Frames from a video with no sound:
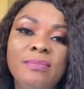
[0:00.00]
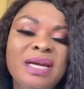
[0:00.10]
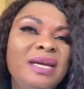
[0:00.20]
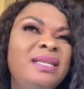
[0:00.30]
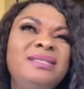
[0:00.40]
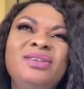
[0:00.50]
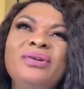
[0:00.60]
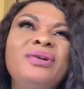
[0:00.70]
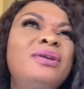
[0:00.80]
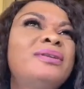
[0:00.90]
But it
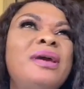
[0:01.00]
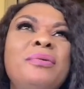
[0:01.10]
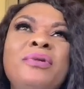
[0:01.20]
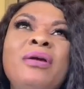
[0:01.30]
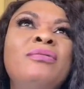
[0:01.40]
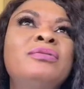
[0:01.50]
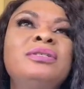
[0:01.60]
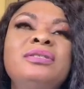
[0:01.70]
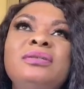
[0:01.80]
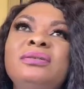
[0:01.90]
turned around
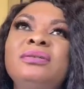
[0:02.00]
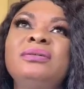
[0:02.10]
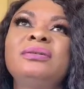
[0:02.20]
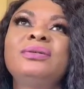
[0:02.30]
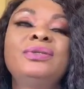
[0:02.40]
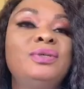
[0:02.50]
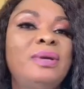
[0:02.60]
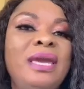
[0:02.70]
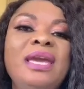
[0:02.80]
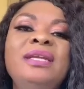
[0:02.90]
to
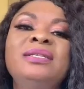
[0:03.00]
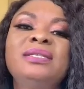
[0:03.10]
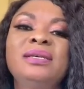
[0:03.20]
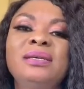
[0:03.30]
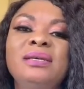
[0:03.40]
hate.